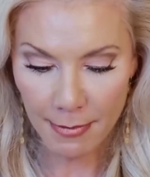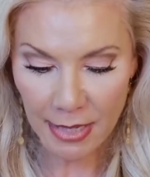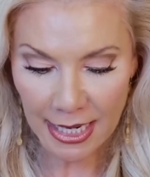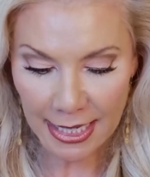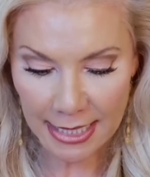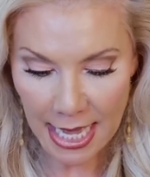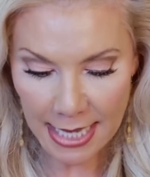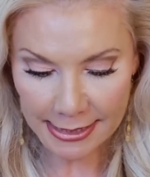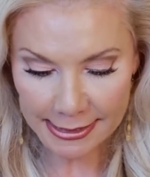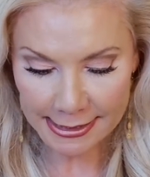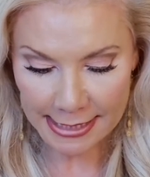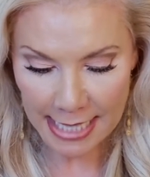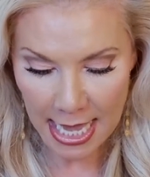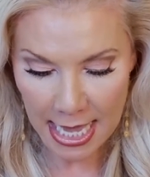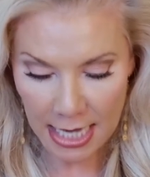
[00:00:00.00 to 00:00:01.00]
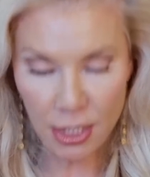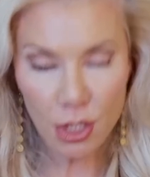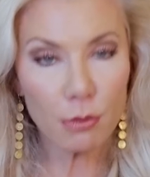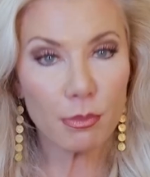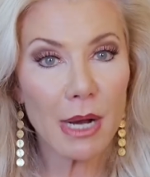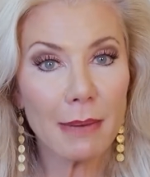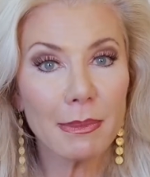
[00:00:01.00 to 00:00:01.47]
But I gotta say,
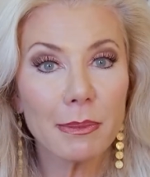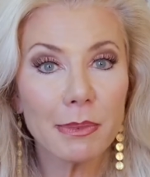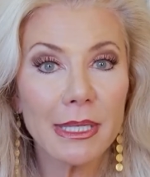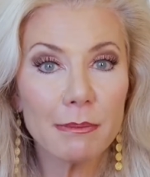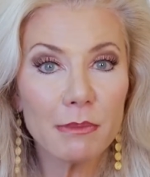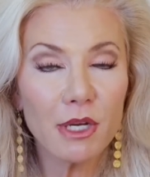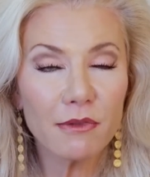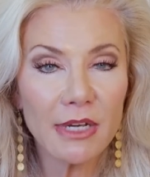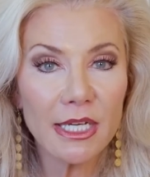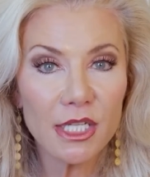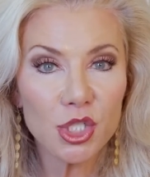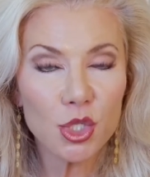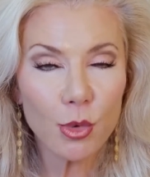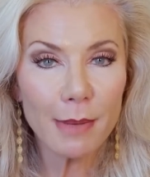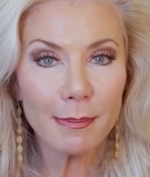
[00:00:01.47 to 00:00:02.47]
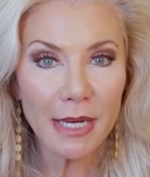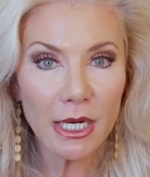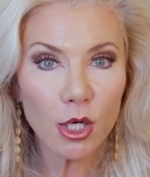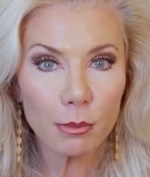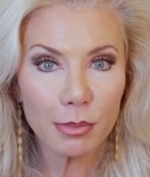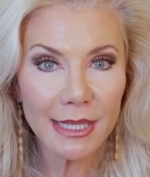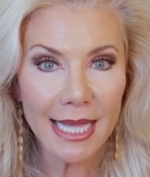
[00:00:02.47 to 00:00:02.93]
you're probably moving into a
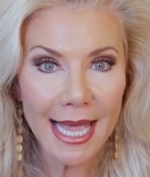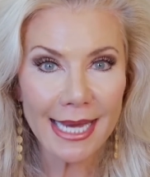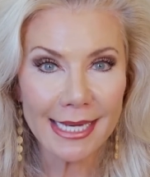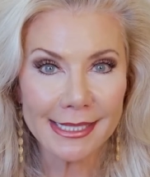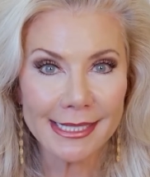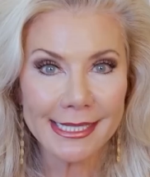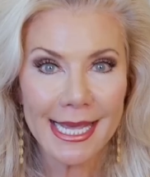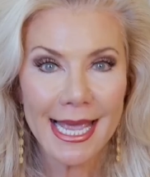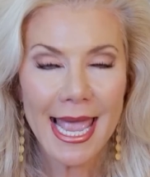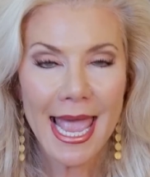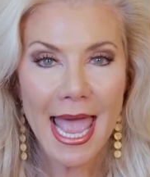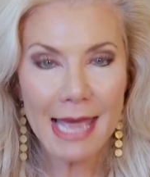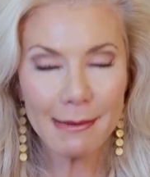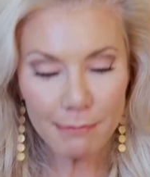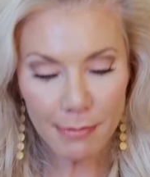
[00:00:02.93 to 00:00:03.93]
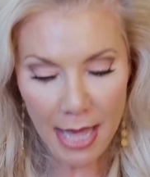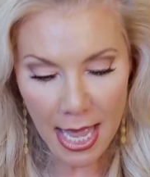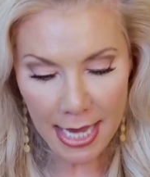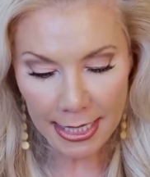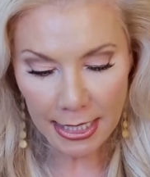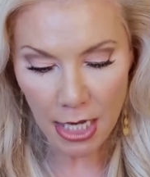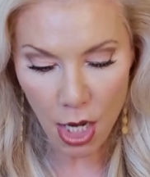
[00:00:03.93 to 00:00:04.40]
bigger place and
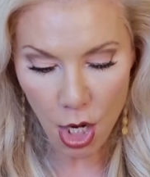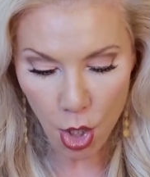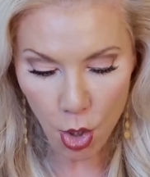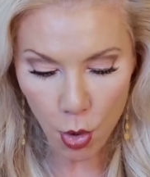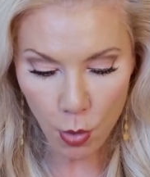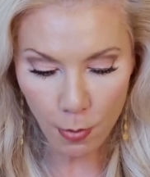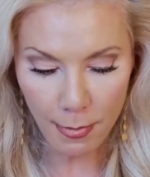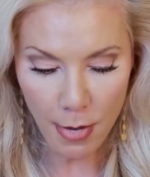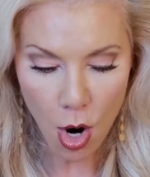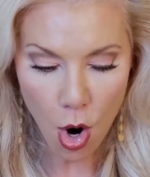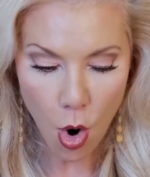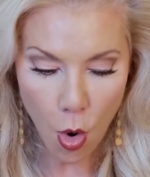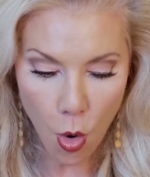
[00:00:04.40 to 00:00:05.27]
buying a home